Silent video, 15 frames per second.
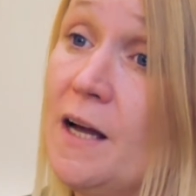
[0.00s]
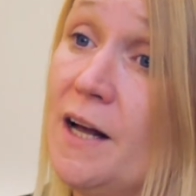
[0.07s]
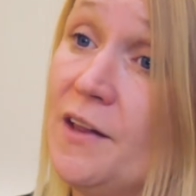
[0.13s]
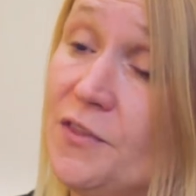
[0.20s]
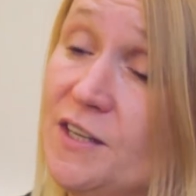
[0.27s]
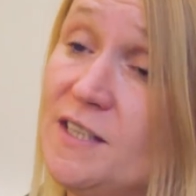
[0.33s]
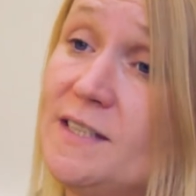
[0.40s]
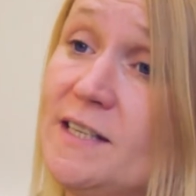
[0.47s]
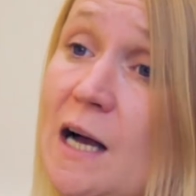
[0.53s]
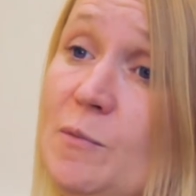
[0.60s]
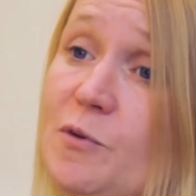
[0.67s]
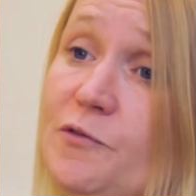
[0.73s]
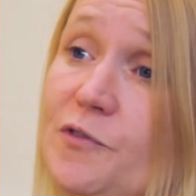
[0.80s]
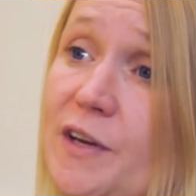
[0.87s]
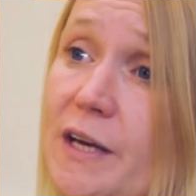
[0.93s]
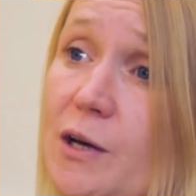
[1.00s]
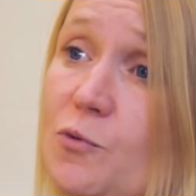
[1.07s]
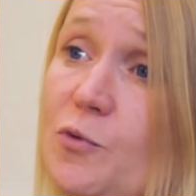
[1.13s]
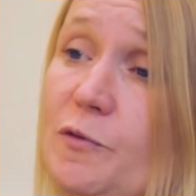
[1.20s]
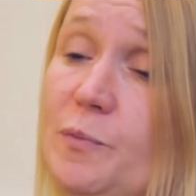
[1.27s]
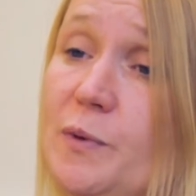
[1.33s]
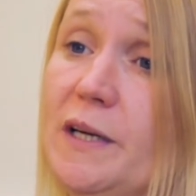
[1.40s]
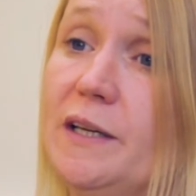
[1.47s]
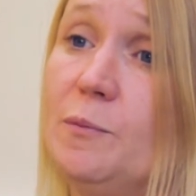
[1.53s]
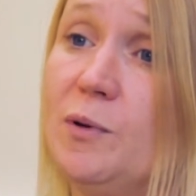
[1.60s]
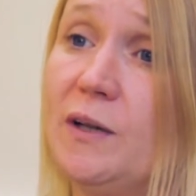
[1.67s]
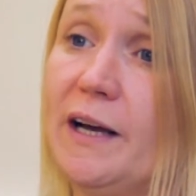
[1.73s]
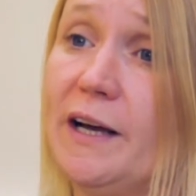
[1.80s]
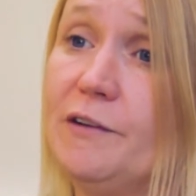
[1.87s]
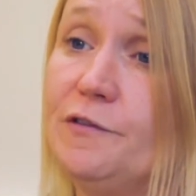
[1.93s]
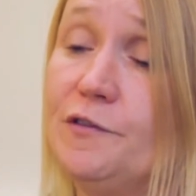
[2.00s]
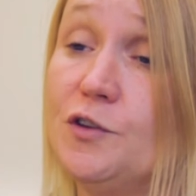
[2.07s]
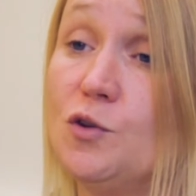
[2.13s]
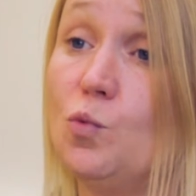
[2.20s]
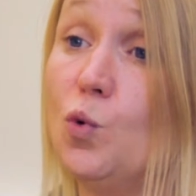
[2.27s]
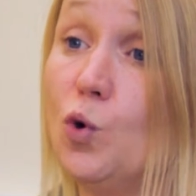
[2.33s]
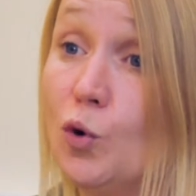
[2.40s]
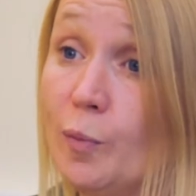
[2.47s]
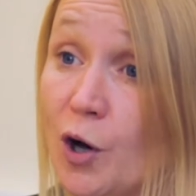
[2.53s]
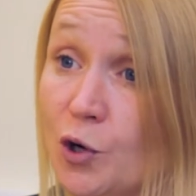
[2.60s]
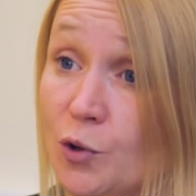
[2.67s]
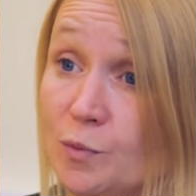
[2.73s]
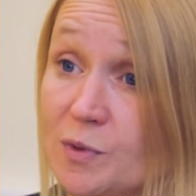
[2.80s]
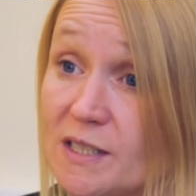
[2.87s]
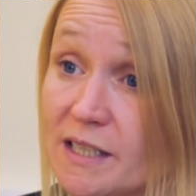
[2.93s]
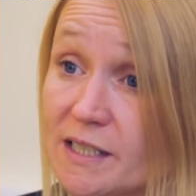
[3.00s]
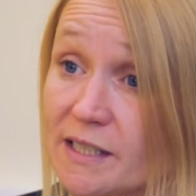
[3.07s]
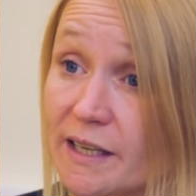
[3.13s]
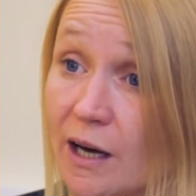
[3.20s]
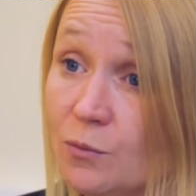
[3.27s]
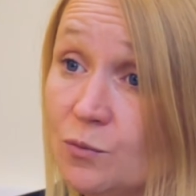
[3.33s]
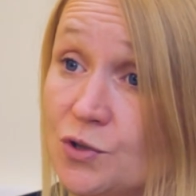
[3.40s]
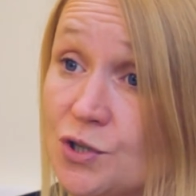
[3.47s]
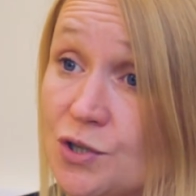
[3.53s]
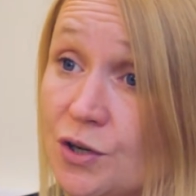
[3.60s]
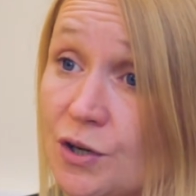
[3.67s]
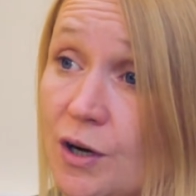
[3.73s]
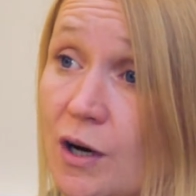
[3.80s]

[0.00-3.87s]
At this time of year, we've been applying for the Warm Homes discount,